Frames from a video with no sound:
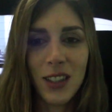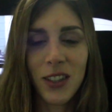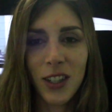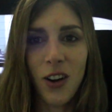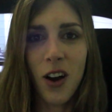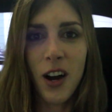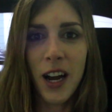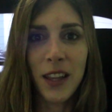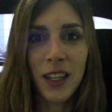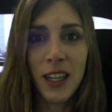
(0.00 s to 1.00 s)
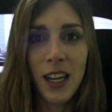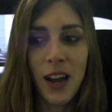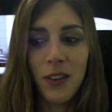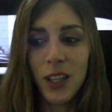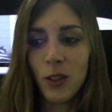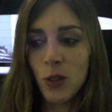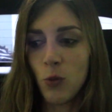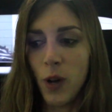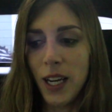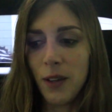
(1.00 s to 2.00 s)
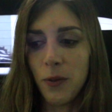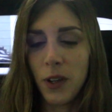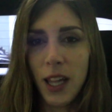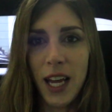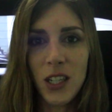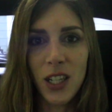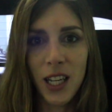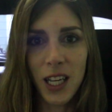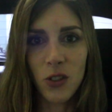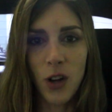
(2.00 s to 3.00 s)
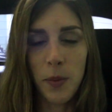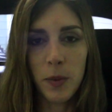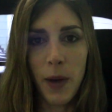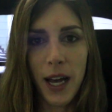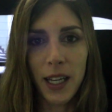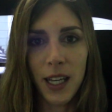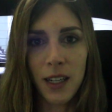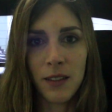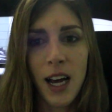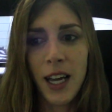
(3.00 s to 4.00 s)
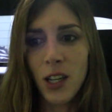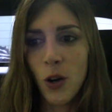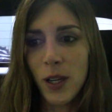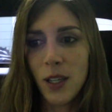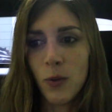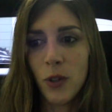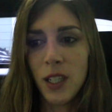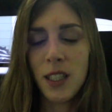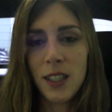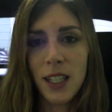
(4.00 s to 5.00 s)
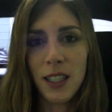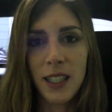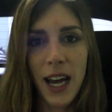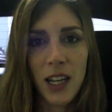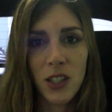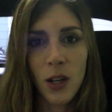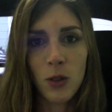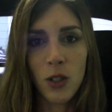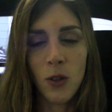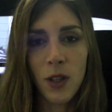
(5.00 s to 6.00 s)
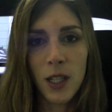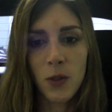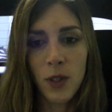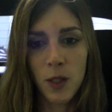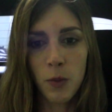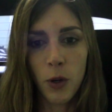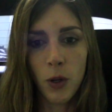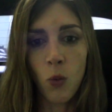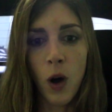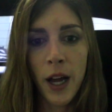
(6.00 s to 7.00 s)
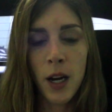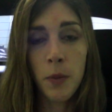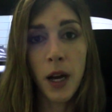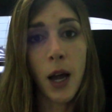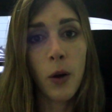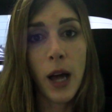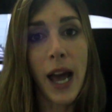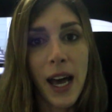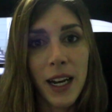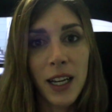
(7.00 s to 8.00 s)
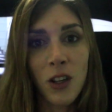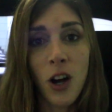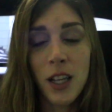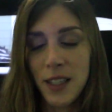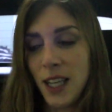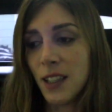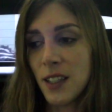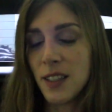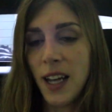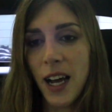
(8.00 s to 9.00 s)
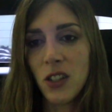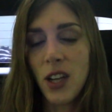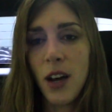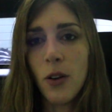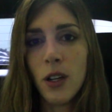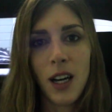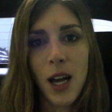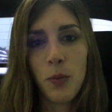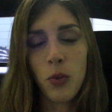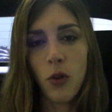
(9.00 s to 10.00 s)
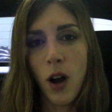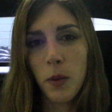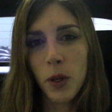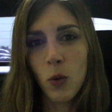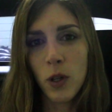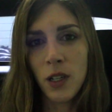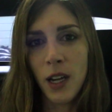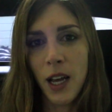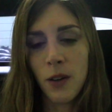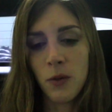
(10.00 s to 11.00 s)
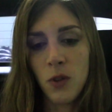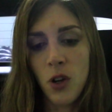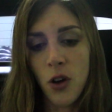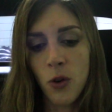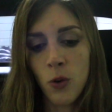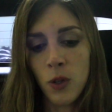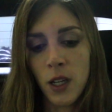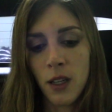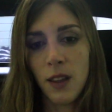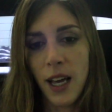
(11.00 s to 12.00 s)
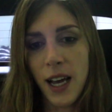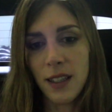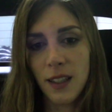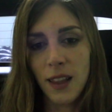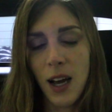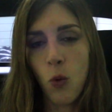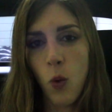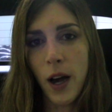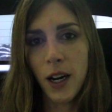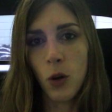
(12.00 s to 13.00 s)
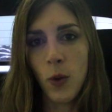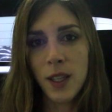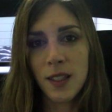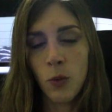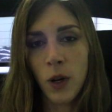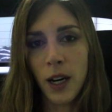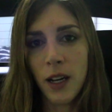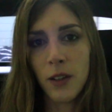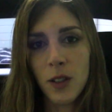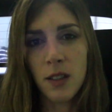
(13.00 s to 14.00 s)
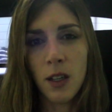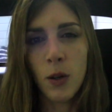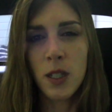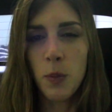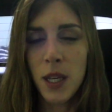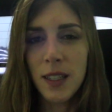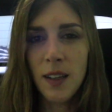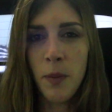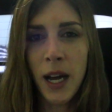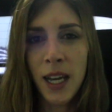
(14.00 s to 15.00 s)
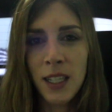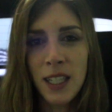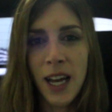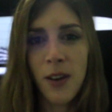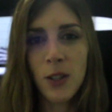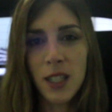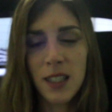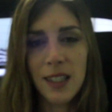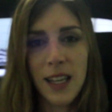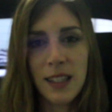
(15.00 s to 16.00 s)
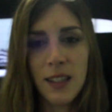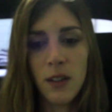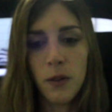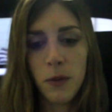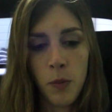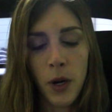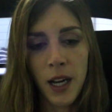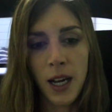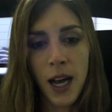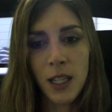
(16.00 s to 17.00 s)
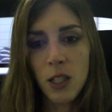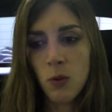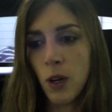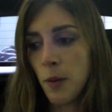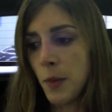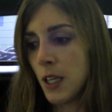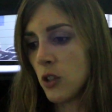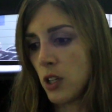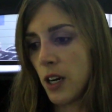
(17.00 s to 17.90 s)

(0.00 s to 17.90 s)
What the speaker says: into the car, and then everything was ready for the engine to get dropped back in. I know I didn't really need to take the dash out to do this for this broken wire, but had I not taken this dash out, I probably wouldn't have known that that wire went somewhere else. So it's a peace of mind. Yeah, it was excessive, but I just want to make